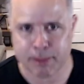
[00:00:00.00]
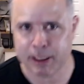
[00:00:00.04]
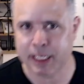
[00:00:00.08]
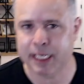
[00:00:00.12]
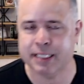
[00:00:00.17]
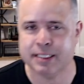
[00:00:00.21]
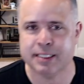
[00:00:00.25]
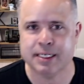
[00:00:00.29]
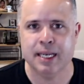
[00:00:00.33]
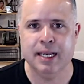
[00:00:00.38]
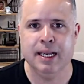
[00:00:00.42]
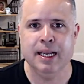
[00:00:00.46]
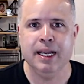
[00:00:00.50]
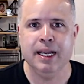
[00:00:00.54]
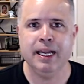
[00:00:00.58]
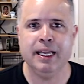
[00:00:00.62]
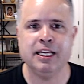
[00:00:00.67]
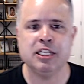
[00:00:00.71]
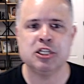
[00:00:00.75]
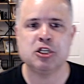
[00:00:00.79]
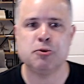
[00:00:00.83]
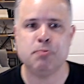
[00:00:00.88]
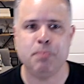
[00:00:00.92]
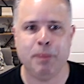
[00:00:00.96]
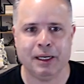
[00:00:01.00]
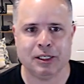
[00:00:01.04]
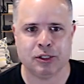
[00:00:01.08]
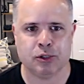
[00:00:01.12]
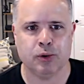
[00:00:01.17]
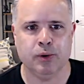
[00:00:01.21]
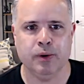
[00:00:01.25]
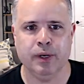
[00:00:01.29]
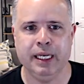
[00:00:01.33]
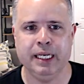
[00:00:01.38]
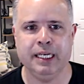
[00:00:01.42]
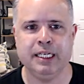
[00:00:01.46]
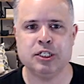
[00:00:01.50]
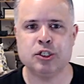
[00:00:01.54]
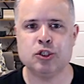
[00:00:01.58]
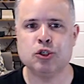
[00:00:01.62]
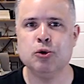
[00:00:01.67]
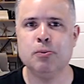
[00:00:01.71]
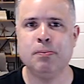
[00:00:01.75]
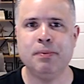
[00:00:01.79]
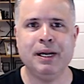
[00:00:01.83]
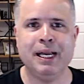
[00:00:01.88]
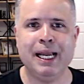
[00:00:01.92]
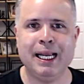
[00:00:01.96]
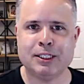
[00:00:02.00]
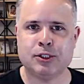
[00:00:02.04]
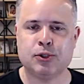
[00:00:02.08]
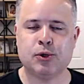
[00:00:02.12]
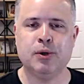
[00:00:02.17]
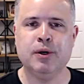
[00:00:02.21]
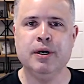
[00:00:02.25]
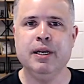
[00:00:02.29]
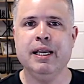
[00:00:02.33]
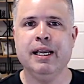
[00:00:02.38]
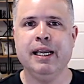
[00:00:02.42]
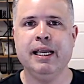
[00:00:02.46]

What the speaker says: It is special. It is supernatural.